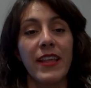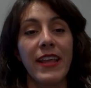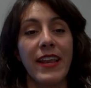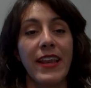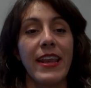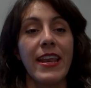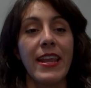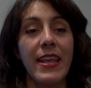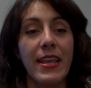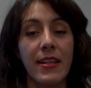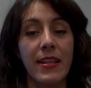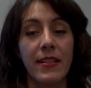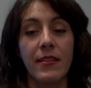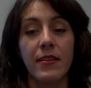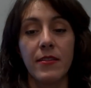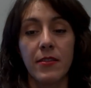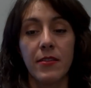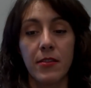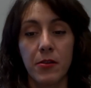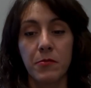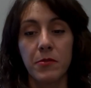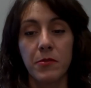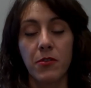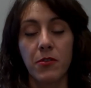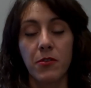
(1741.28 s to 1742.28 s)
they need
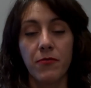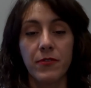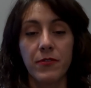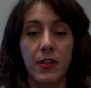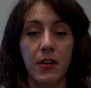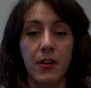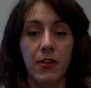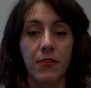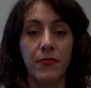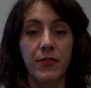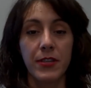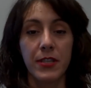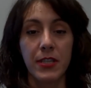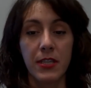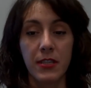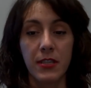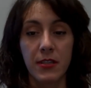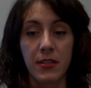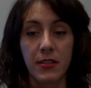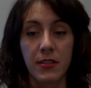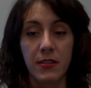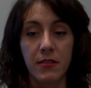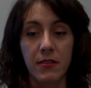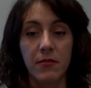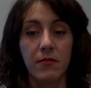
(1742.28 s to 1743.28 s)
in terms of
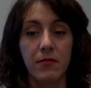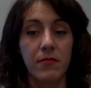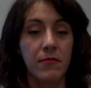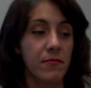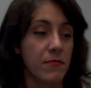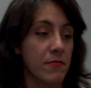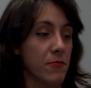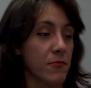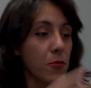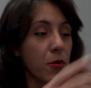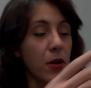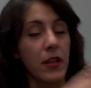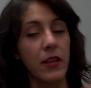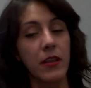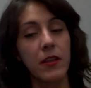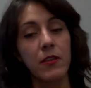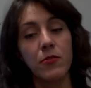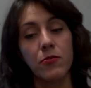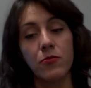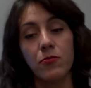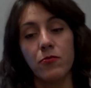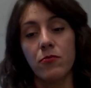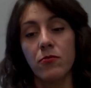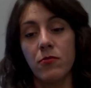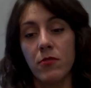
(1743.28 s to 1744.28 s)
services when they
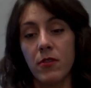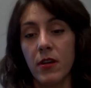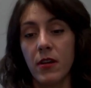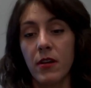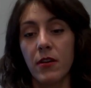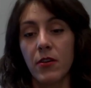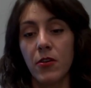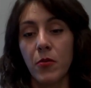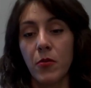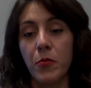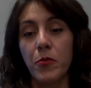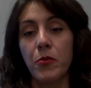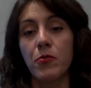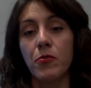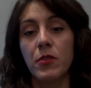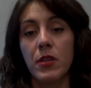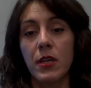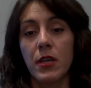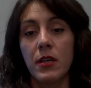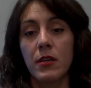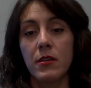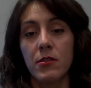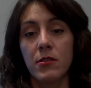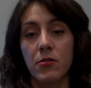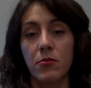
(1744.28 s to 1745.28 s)
do their
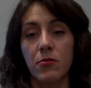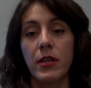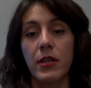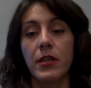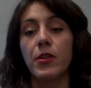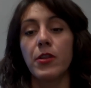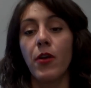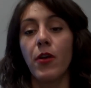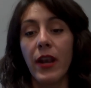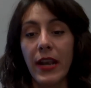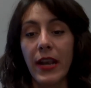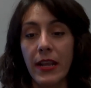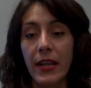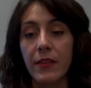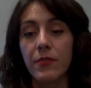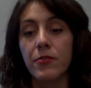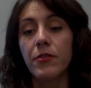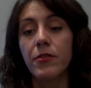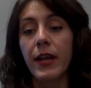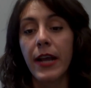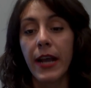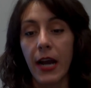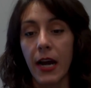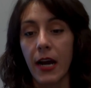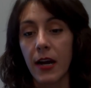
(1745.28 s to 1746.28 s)
commuting, so they don't need
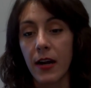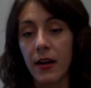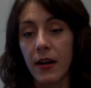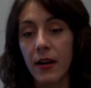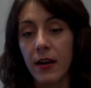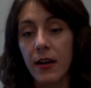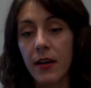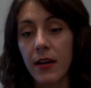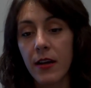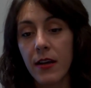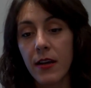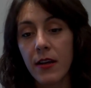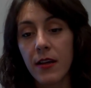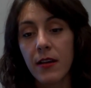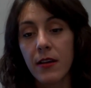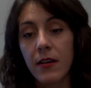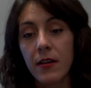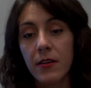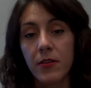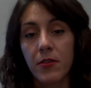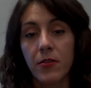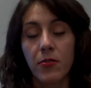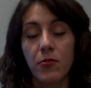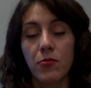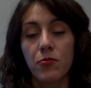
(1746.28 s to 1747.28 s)
the car,
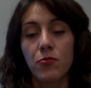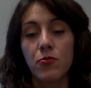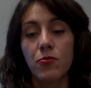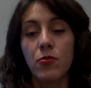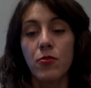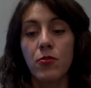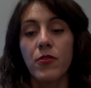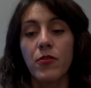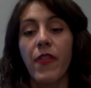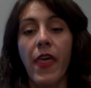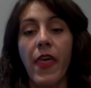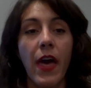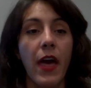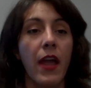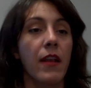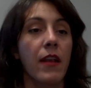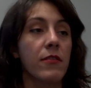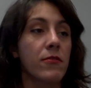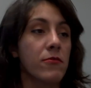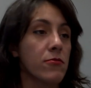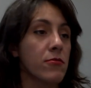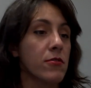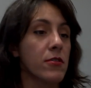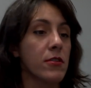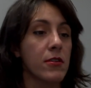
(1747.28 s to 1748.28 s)
to go
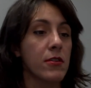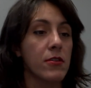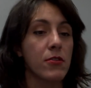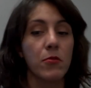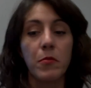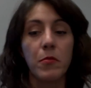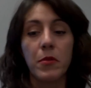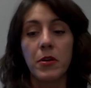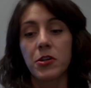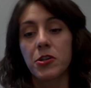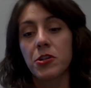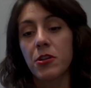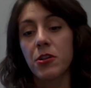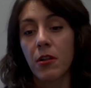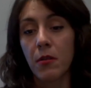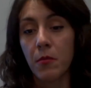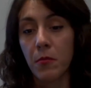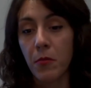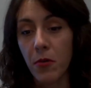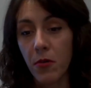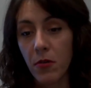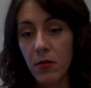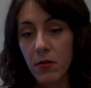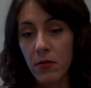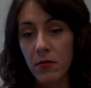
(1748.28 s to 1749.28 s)
then to the commercial
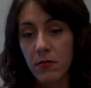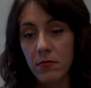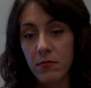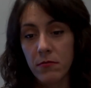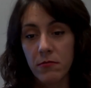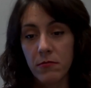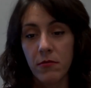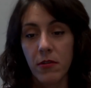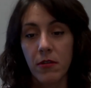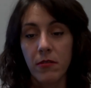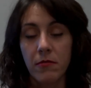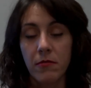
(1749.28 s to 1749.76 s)
mall